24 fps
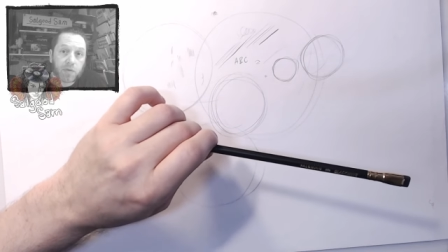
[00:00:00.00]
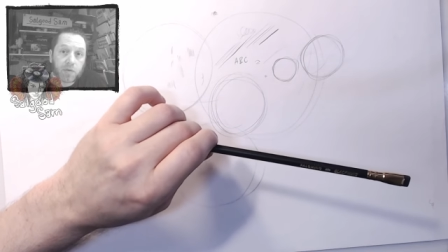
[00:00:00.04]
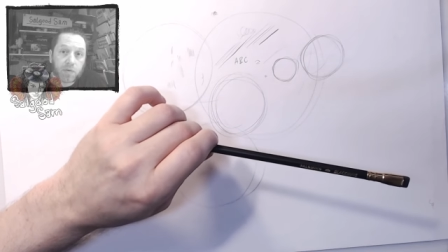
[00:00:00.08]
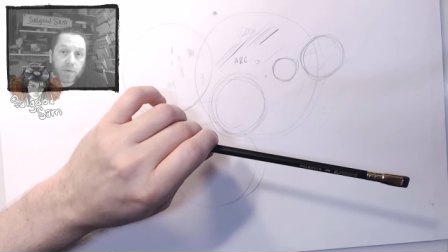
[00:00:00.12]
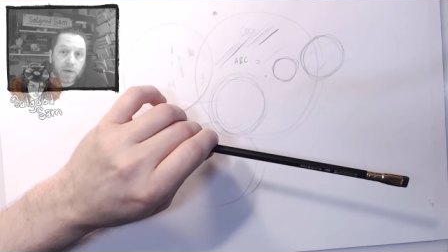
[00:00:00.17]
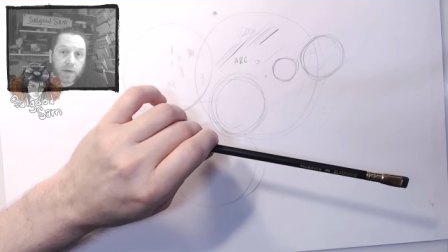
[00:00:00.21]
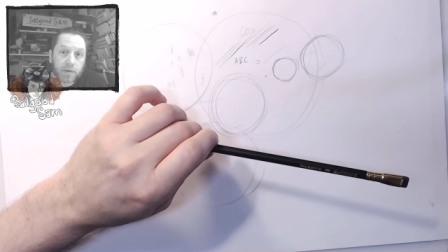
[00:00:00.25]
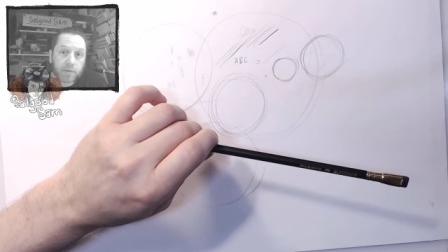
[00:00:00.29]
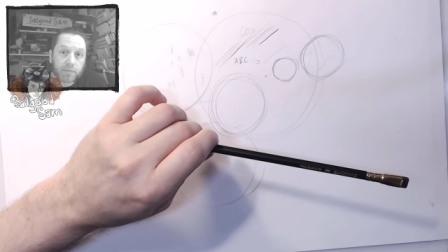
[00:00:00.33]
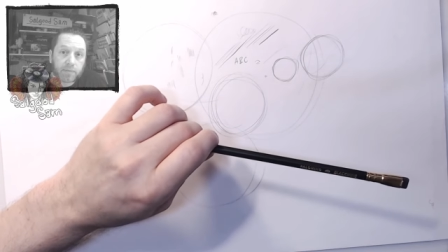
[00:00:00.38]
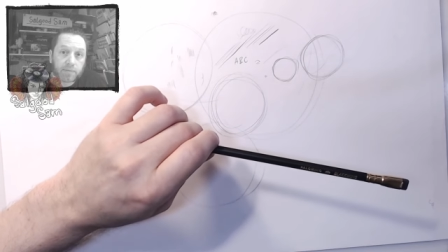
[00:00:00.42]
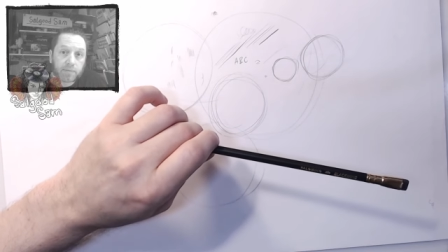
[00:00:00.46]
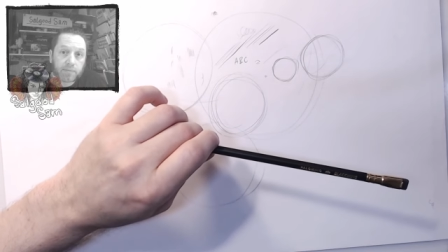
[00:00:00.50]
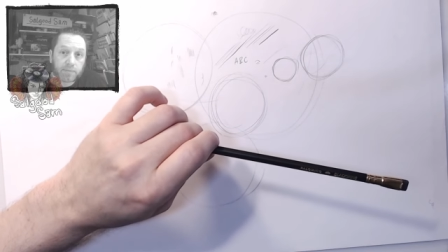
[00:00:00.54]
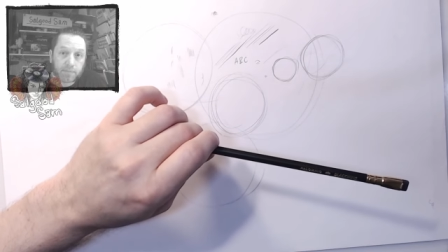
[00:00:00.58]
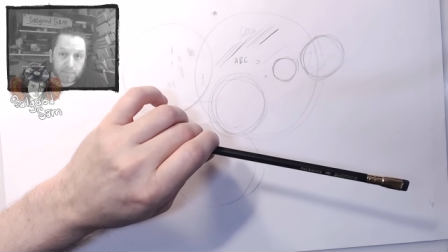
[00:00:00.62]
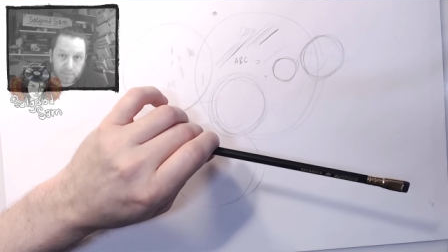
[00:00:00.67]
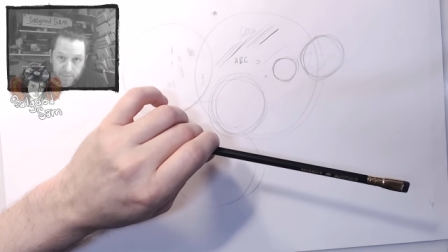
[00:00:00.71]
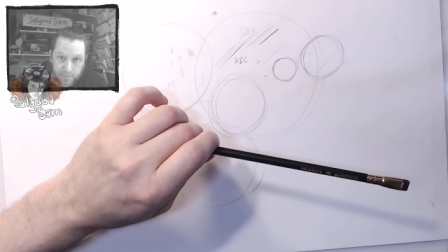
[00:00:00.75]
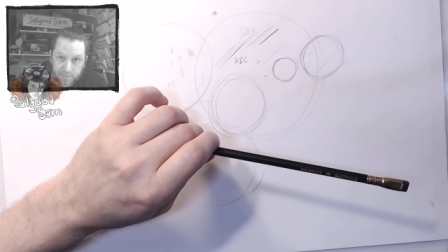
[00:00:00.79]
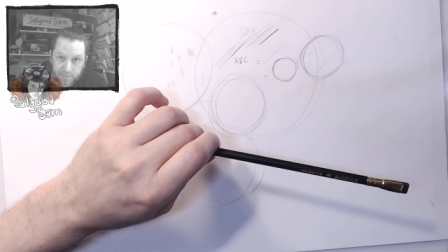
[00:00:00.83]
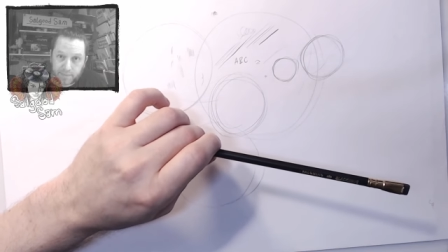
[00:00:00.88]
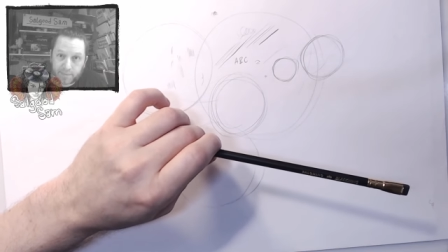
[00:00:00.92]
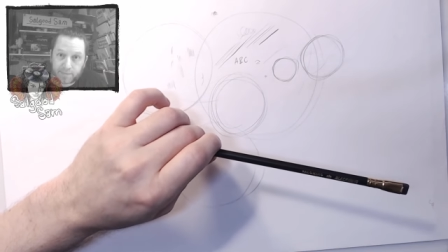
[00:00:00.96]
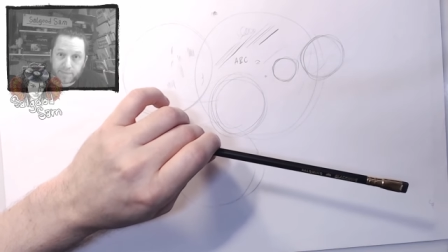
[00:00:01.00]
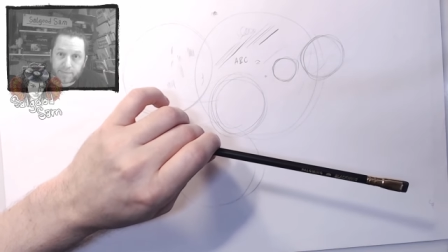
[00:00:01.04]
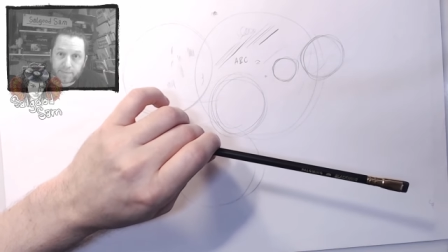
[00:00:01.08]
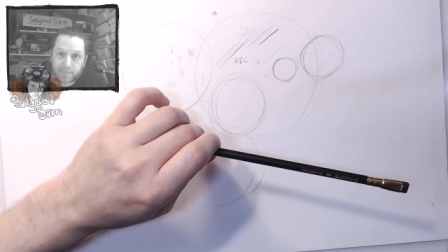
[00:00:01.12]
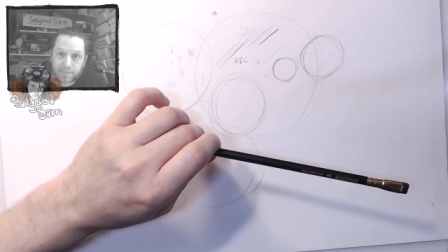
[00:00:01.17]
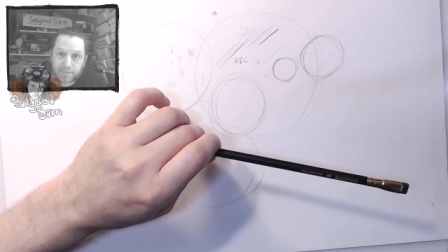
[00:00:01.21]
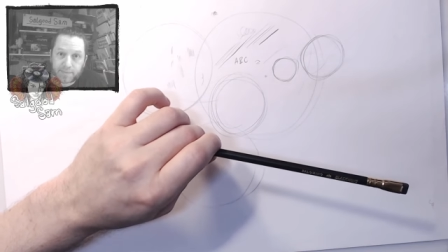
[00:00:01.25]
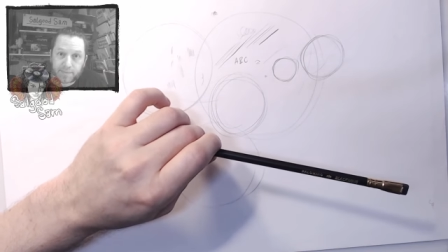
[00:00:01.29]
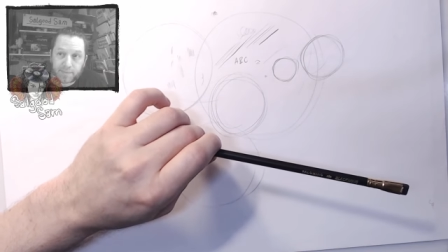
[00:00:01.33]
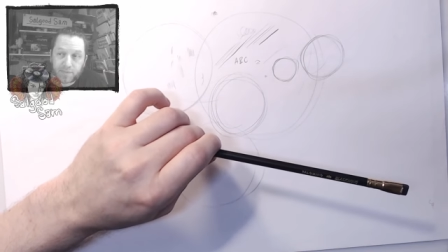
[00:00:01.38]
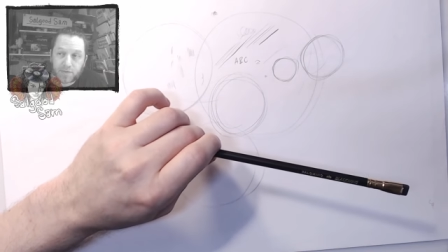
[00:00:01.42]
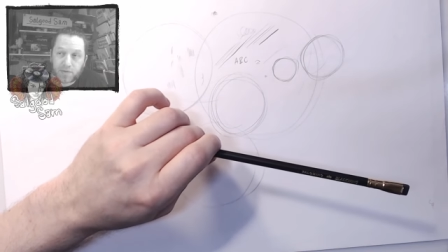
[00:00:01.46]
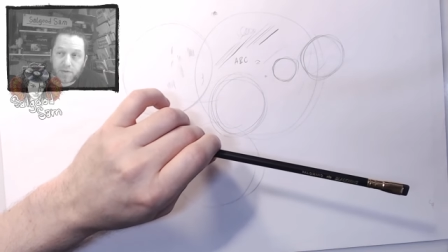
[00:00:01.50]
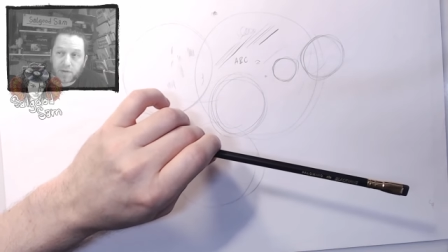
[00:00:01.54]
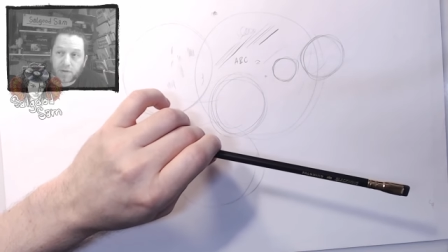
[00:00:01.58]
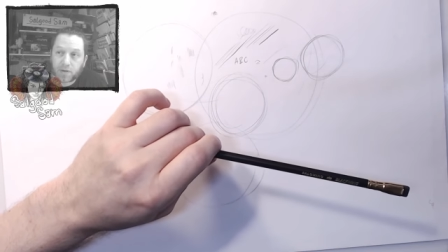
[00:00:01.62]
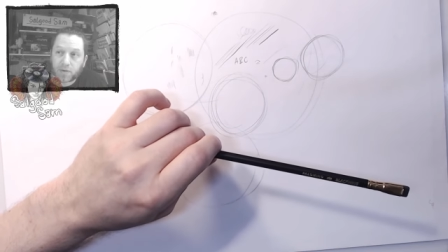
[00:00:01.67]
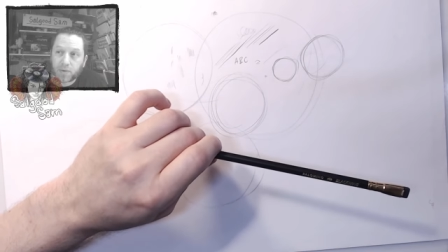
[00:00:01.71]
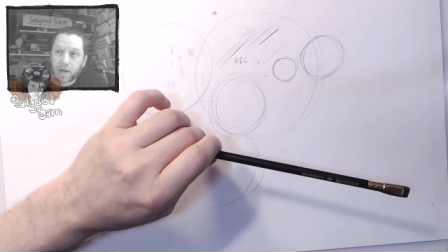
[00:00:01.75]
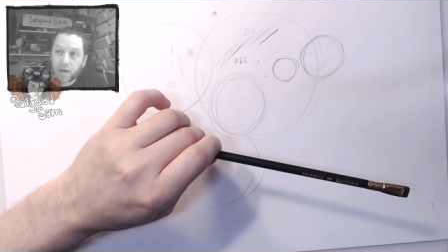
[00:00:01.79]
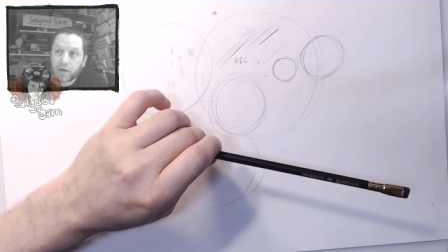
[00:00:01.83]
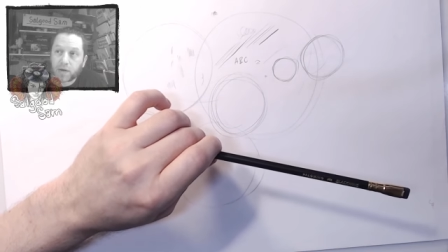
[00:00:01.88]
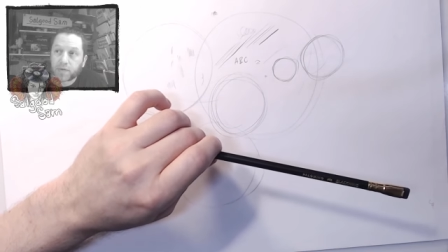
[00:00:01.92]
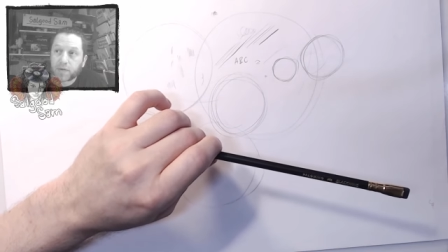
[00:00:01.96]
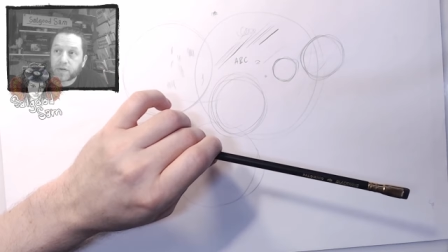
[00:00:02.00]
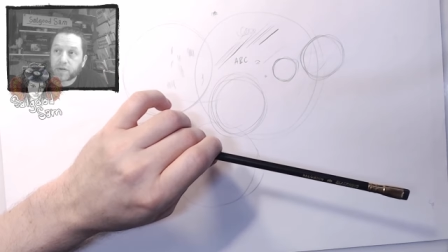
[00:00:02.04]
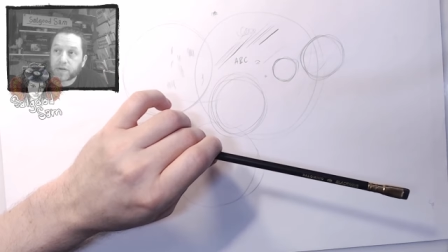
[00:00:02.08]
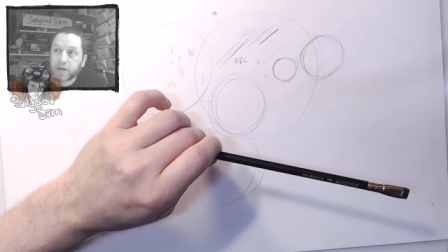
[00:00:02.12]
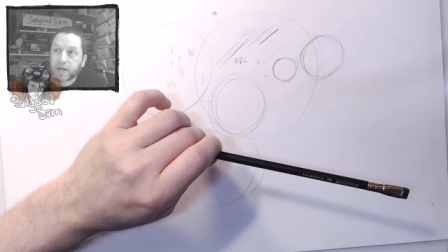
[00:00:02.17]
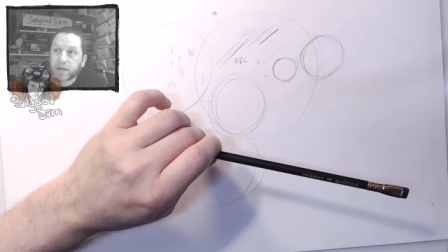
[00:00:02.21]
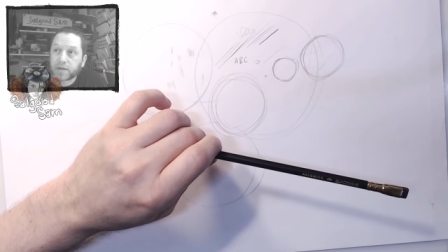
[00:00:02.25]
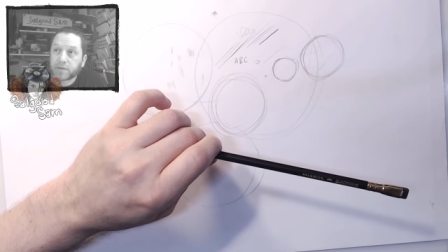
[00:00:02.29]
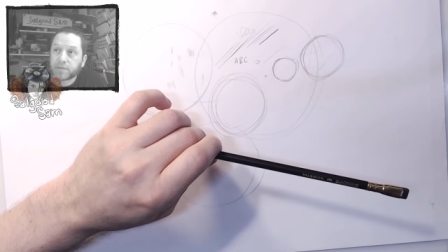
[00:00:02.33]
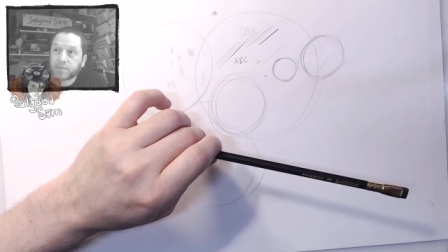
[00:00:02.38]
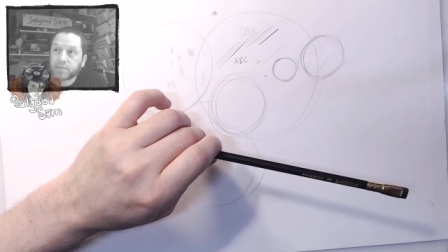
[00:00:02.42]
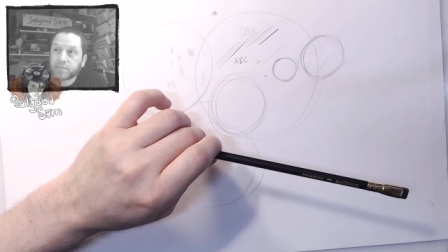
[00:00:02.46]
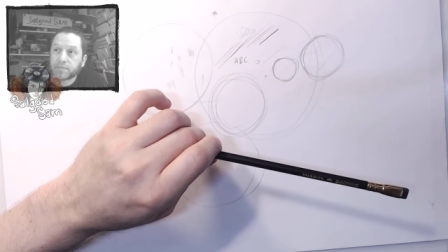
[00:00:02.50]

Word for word: doing. See you around the internet.